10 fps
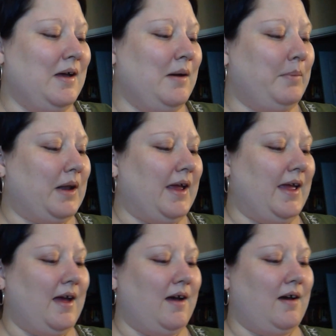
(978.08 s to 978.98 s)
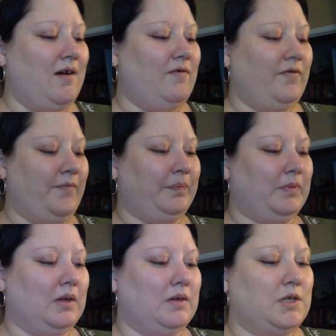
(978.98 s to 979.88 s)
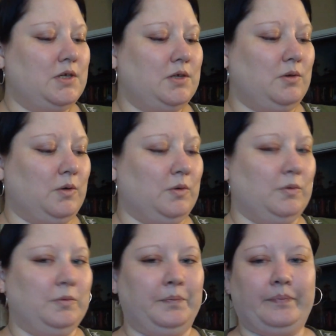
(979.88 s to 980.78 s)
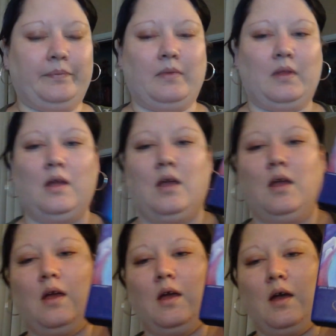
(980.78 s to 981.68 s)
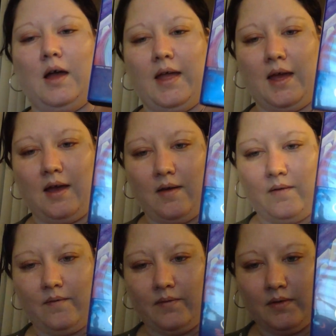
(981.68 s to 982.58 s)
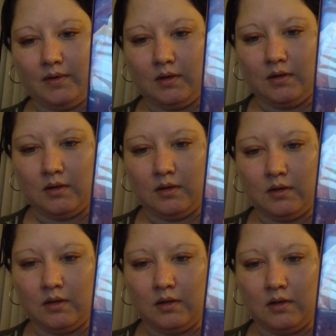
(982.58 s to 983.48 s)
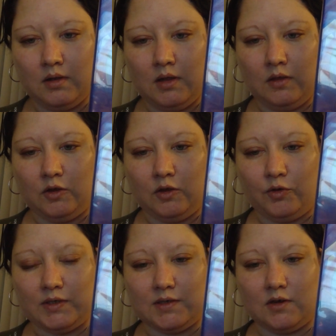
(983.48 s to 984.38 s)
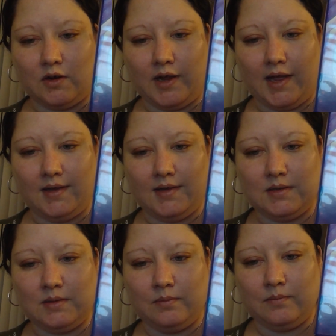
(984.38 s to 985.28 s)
But I have 2. I have the Crystal Starcast